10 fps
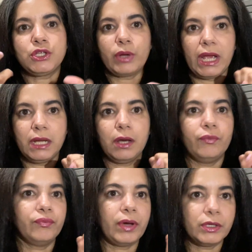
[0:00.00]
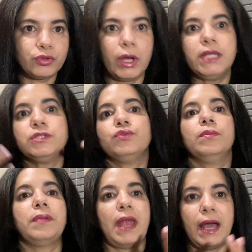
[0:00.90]
trend of trying to
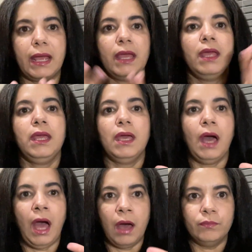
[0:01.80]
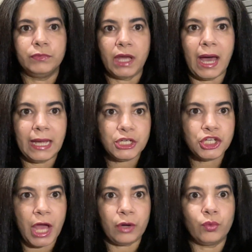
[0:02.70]
apply the
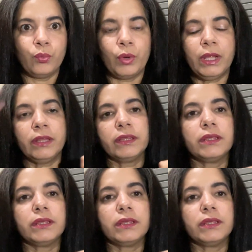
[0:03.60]
eyeshadow with